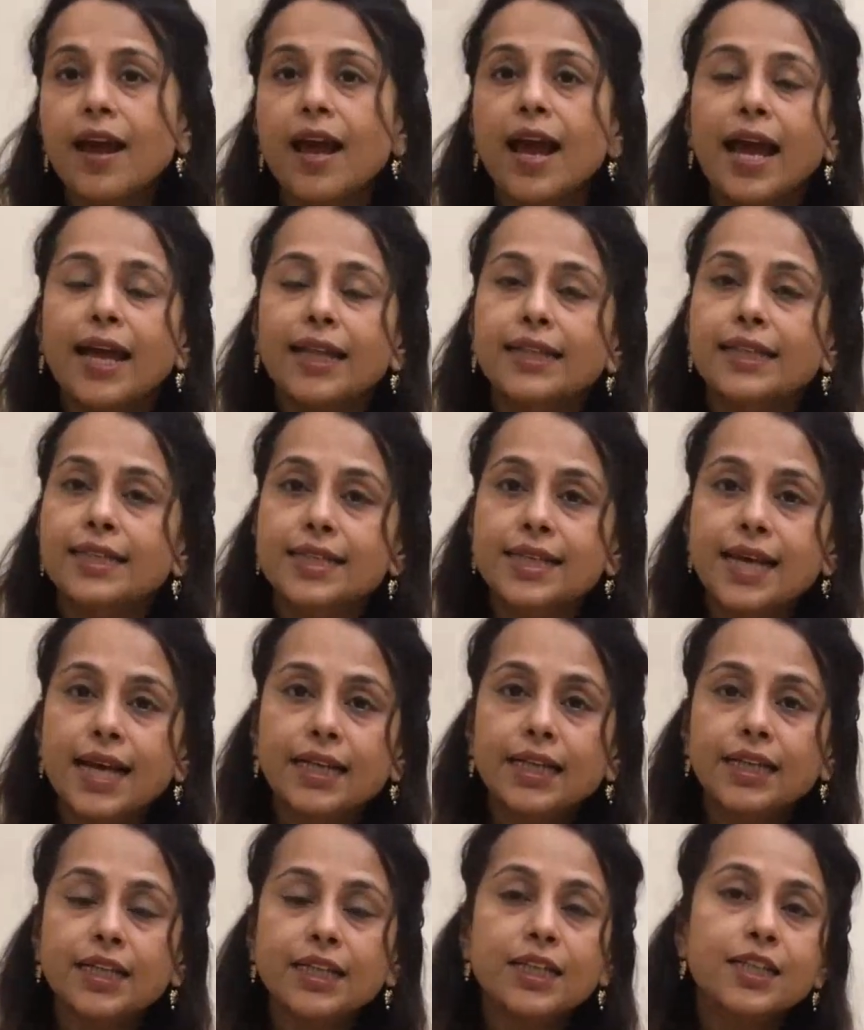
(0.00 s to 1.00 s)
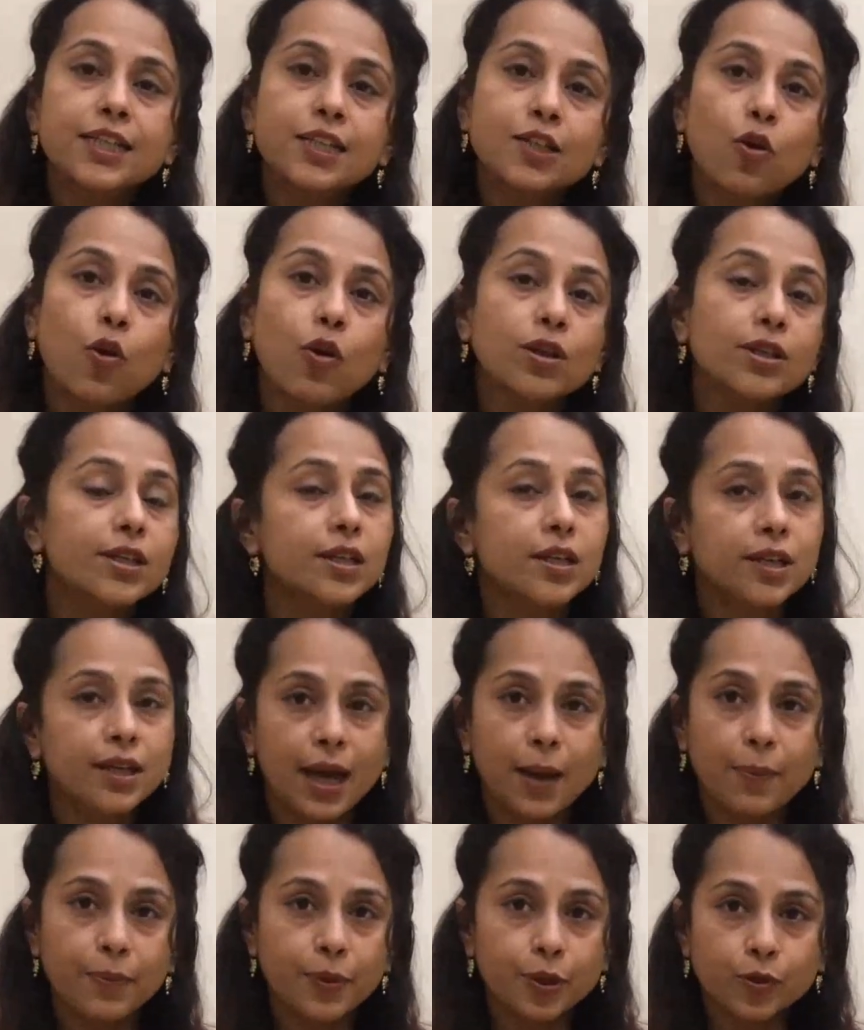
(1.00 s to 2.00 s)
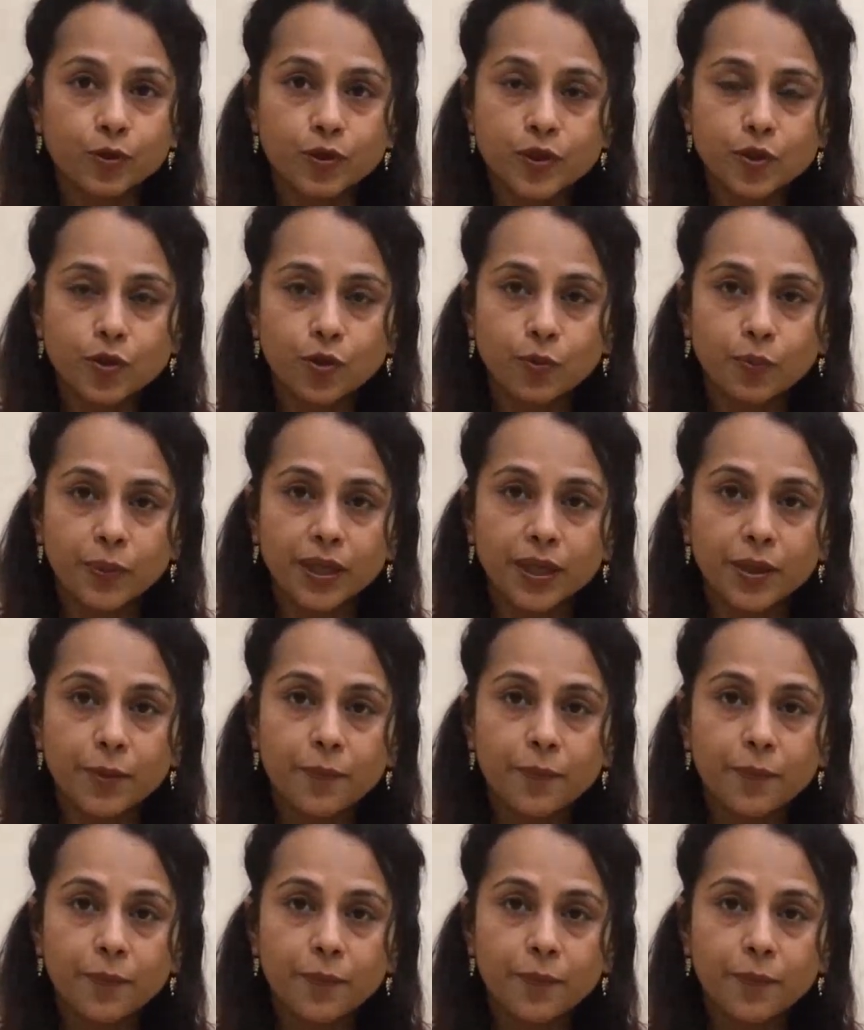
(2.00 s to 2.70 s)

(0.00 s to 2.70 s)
and the second is called a laparoscopy.